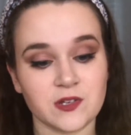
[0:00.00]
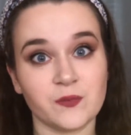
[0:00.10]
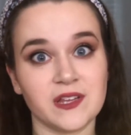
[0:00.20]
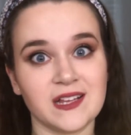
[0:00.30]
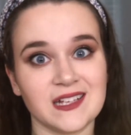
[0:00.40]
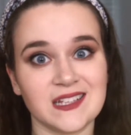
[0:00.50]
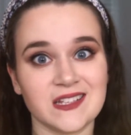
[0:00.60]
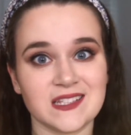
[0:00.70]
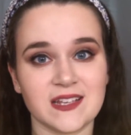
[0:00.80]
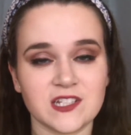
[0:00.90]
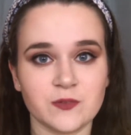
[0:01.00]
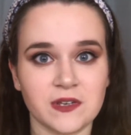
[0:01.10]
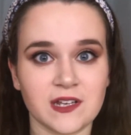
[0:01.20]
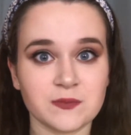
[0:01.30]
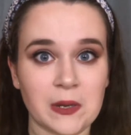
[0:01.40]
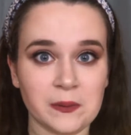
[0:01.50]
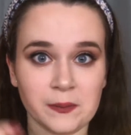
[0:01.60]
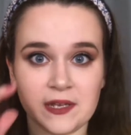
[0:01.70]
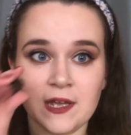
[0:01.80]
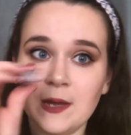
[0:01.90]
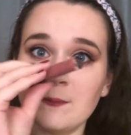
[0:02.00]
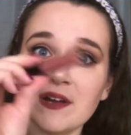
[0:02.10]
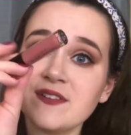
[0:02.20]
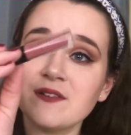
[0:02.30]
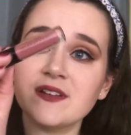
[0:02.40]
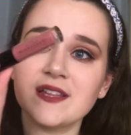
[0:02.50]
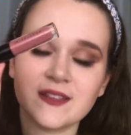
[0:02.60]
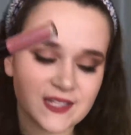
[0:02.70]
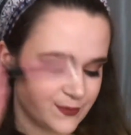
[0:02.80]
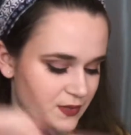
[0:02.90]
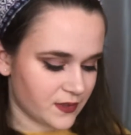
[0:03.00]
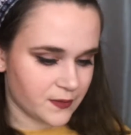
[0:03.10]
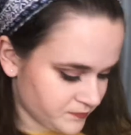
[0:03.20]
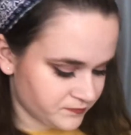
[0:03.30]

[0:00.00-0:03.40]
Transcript: So I'm really glad that they sent that to me. That's probably my favorite thing this month.